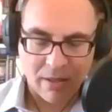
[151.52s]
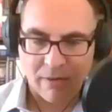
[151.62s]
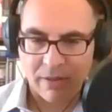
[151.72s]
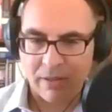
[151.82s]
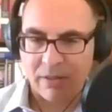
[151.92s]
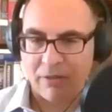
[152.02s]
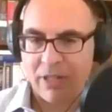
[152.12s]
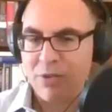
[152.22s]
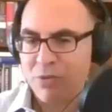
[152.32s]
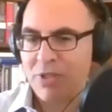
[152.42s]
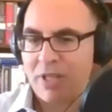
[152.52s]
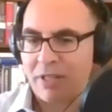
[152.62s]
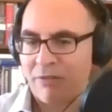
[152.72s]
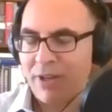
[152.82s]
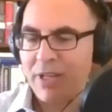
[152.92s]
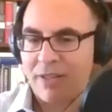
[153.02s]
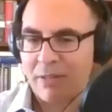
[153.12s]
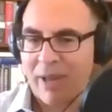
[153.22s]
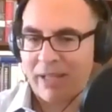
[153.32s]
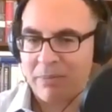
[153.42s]
The, the interesting, the funny thing
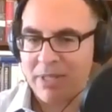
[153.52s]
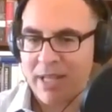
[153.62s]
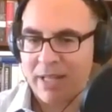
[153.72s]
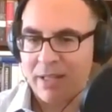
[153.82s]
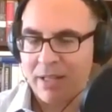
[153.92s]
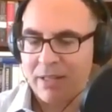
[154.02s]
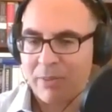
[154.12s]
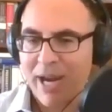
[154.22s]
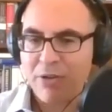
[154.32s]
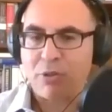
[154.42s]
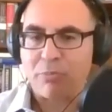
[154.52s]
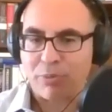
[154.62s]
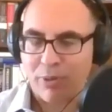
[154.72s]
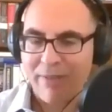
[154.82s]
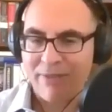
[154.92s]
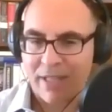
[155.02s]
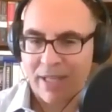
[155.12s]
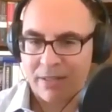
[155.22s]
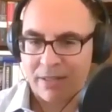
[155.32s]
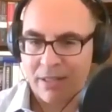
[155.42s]
about them is that they were actually private
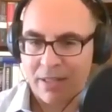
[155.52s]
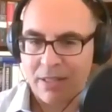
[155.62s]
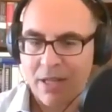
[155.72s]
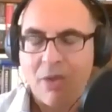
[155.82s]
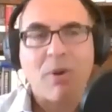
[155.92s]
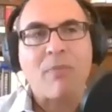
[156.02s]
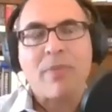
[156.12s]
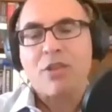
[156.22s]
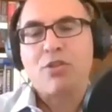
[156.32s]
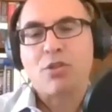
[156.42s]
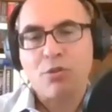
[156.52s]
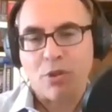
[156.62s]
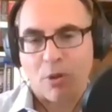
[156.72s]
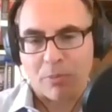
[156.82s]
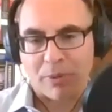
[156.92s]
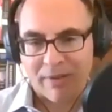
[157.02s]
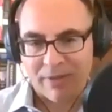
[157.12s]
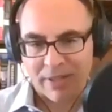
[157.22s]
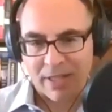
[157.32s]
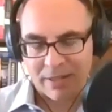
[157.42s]
entities. Well, pseudo
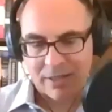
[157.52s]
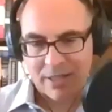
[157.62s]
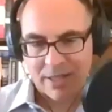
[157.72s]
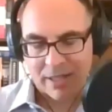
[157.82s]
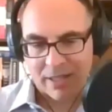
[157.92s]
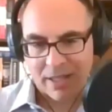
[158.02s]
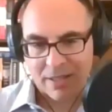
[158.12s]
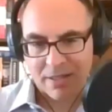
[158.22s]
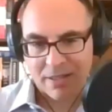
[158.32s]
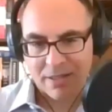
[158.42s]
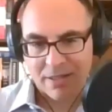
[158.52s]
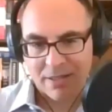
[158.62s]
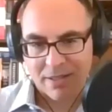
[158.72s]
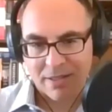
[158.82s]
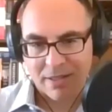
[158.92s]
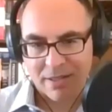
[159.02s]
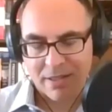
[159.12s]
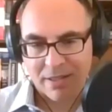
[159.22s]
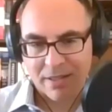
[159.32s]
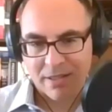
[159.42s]
private entities, I guess.
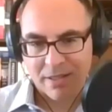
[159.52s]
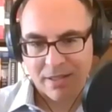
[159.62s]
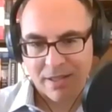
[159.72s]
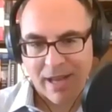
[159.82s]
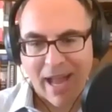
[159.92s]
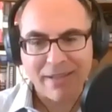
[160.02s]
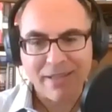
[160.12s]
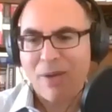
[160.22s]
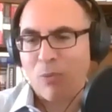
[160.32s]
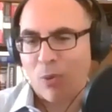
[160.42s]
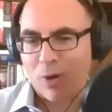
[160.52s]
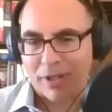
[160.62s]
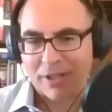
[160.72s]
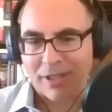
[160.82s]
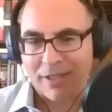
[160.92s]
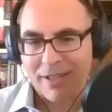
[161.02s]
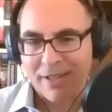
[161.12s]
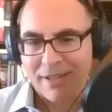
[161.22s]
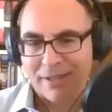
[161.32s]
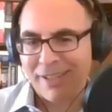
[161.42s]
How did that work?
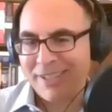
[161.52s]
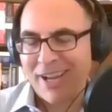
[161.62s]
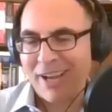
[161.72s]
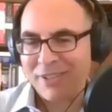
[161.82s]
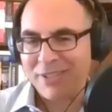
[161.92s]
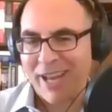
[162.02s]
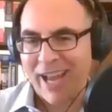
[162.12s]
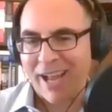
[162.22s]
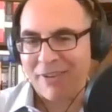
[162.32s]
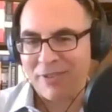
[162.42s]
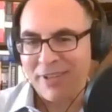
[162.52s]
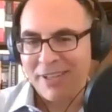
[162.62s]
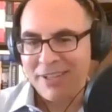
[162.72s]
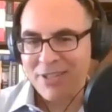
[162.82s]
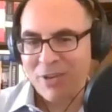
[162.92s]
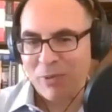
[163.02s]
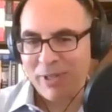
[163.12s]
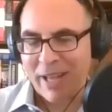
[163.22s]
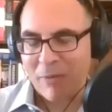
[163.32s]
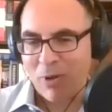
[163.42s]
Like, how can you have
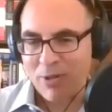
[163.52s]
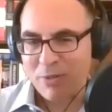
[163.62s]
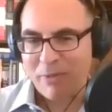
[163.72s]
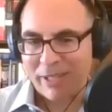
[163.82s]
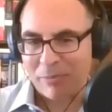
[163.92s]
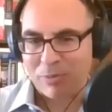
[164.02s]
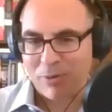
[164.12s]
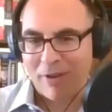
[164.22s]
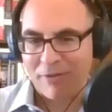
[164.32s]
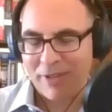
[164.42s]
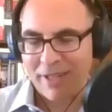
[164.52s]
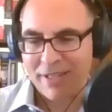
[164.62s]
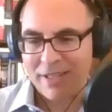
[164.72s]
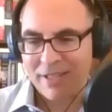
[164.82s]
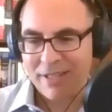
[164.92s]
someone that wants to make a profit